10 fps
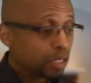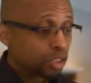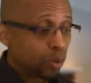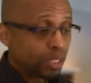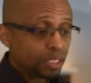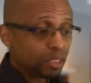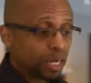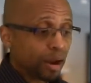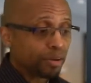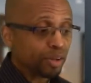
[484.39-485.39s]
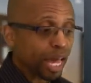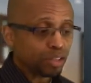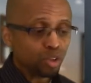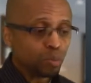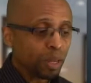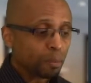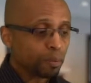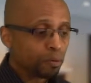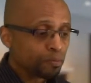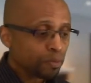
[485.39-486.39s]
So in this scenario, you got 2
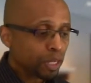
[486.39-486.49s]
people,